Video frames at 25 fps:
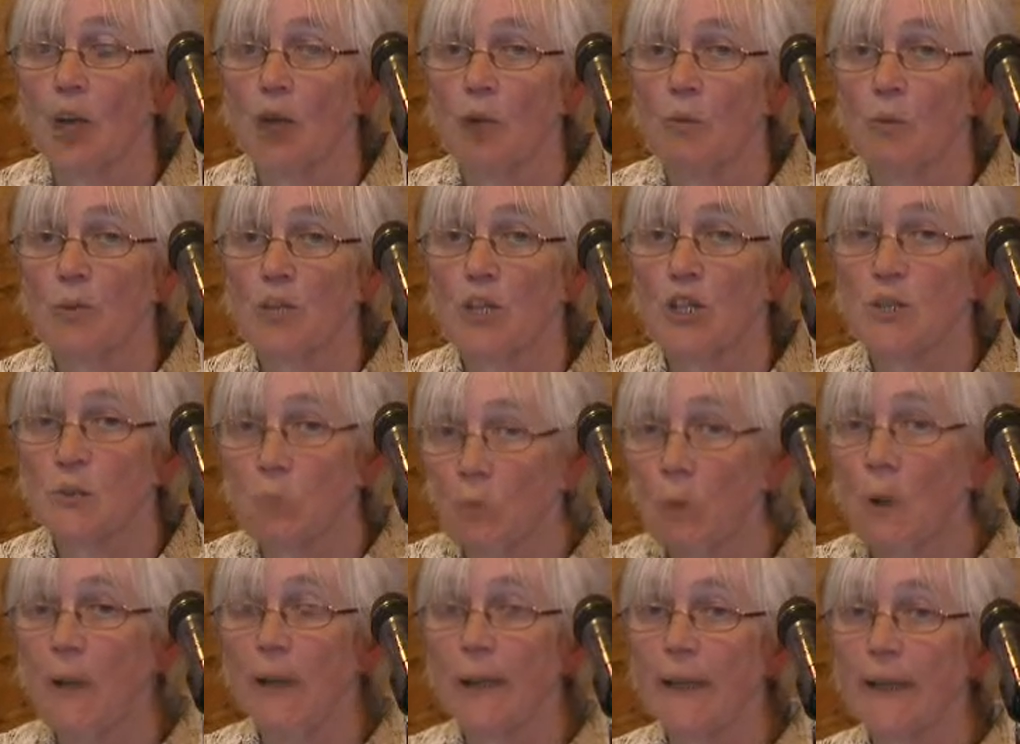which is
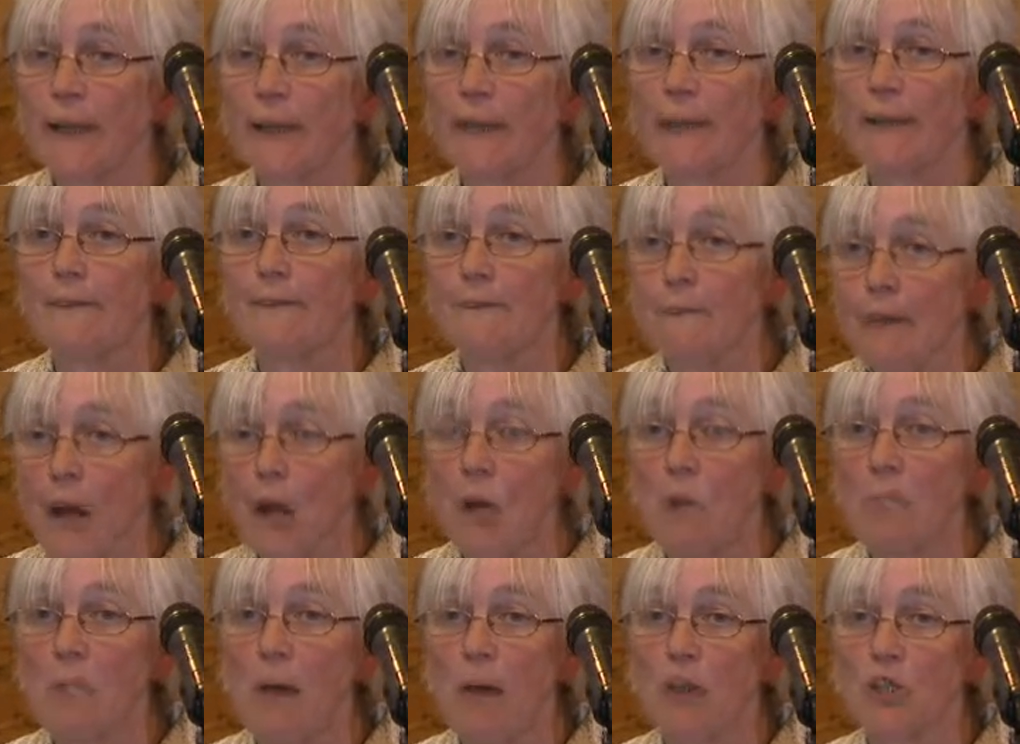working
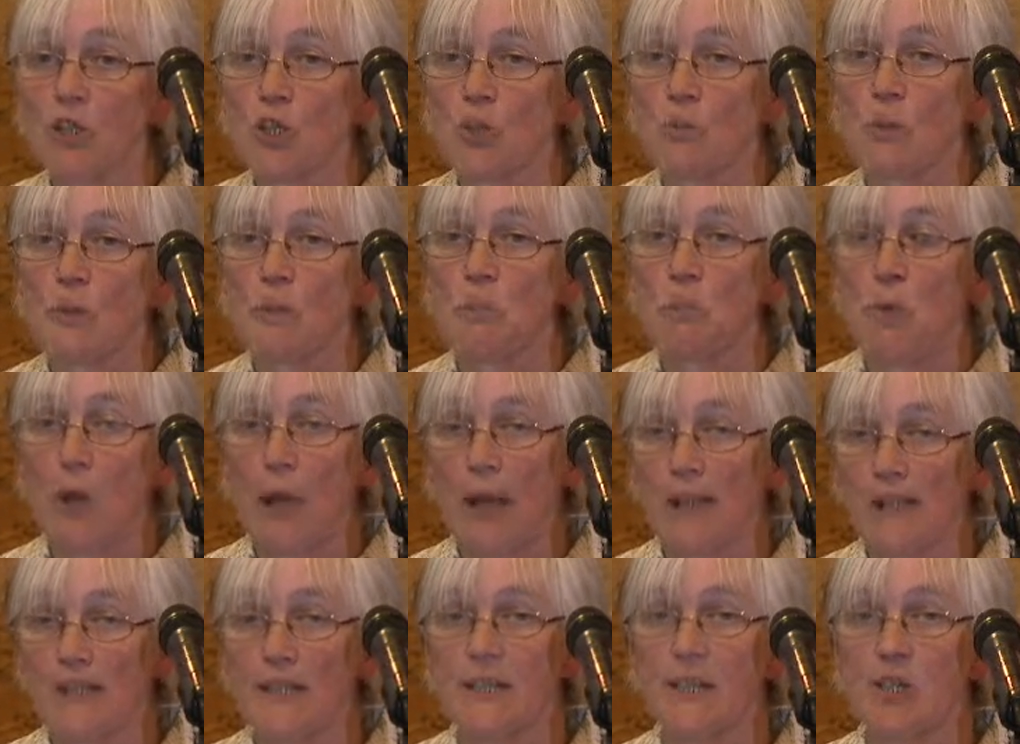very much with
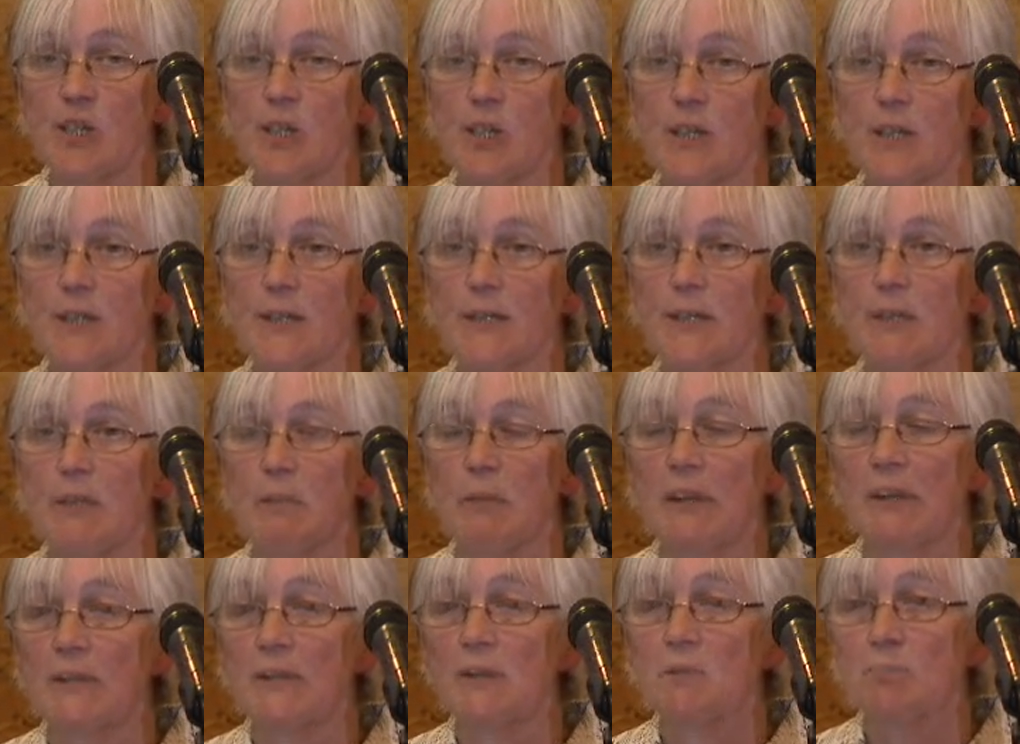practitioners,
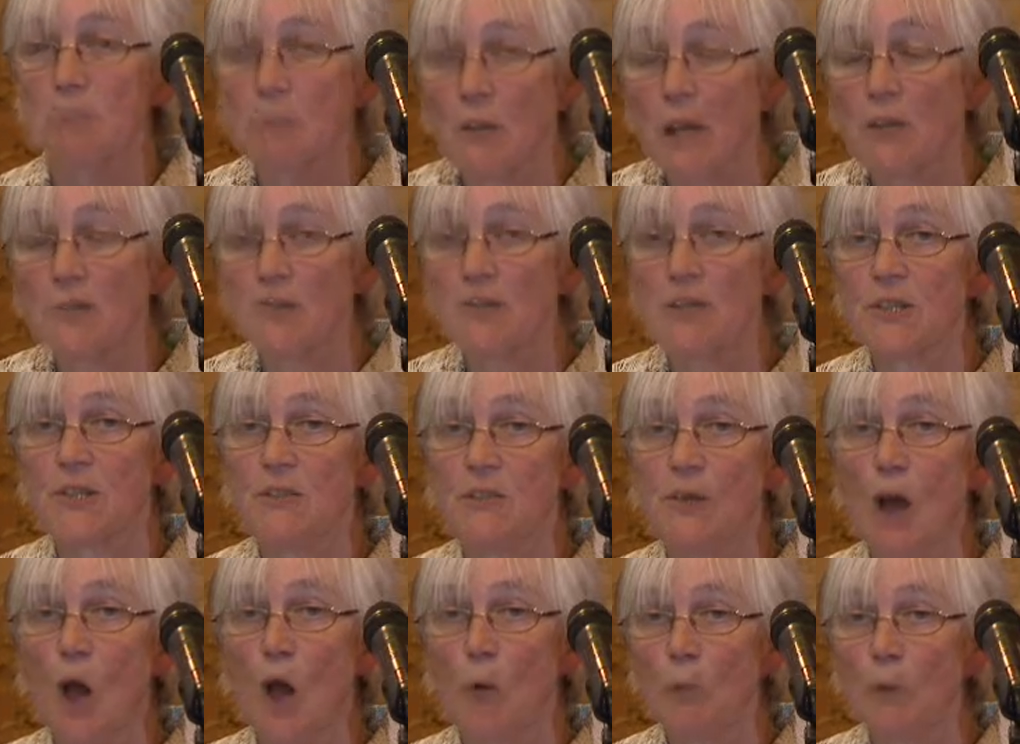because most
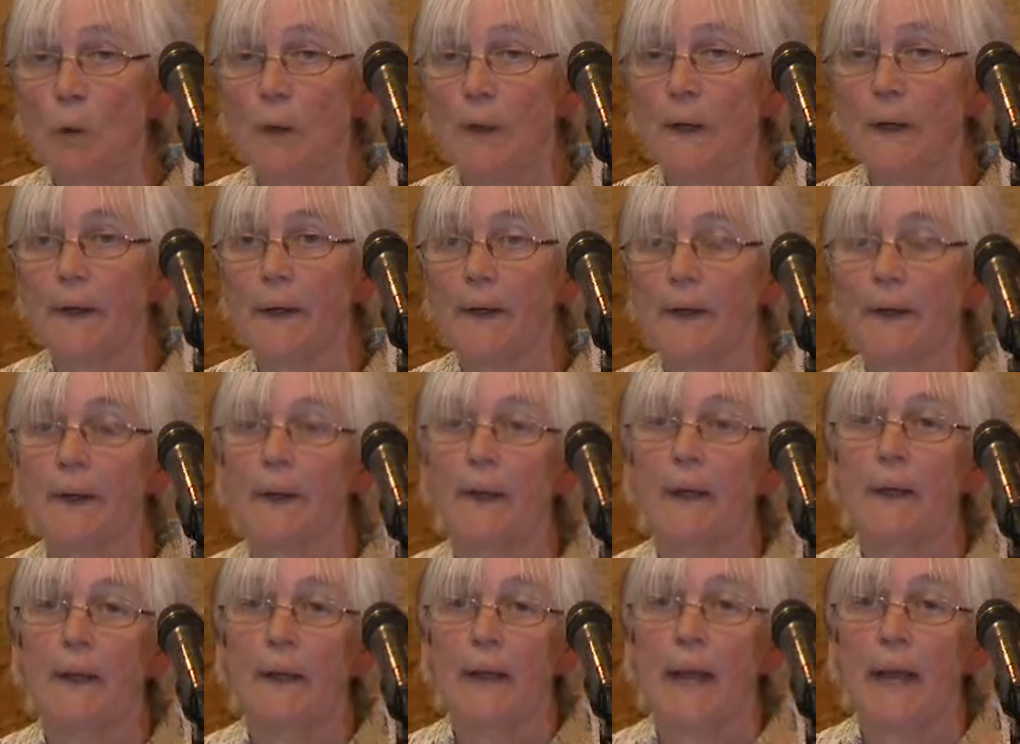of our work
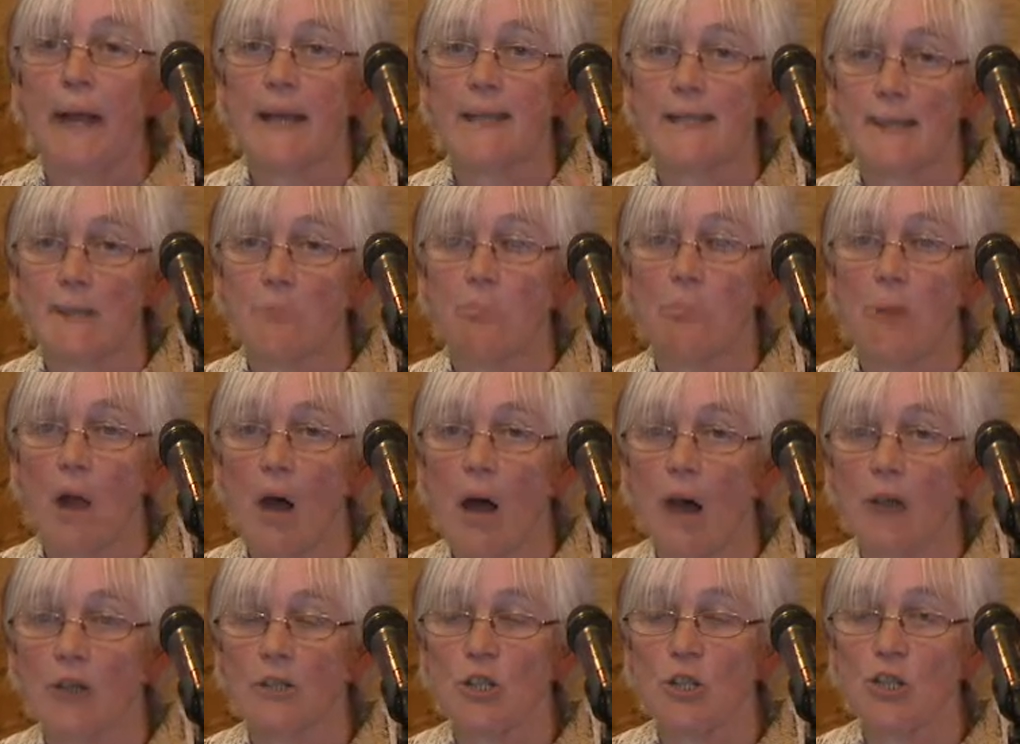is in
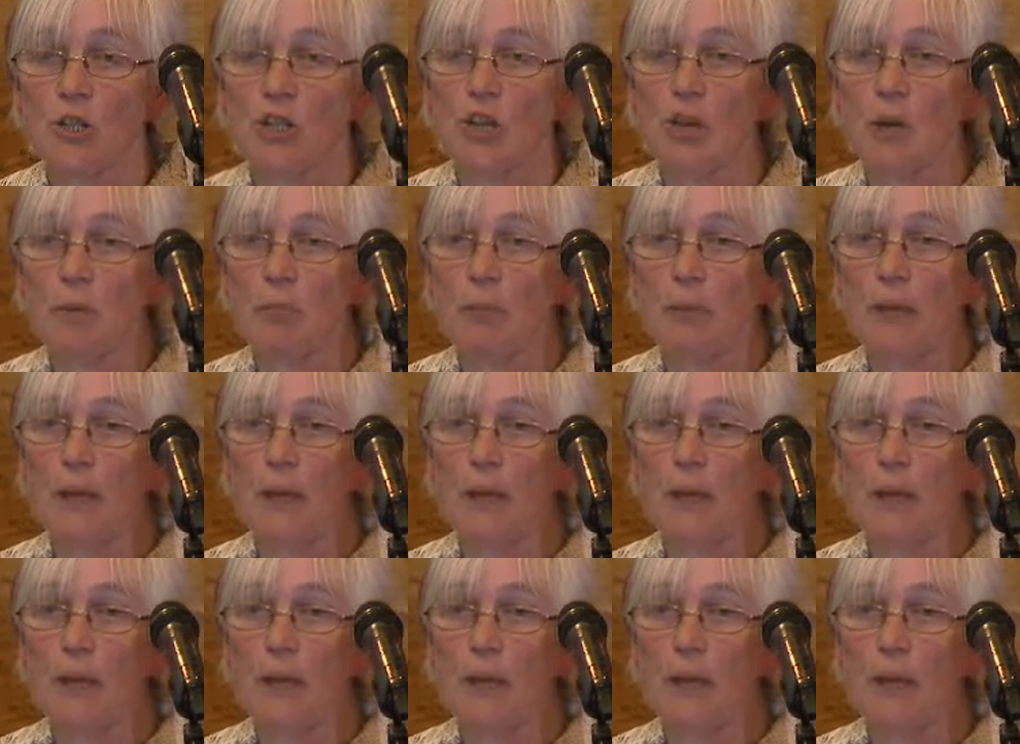partnership,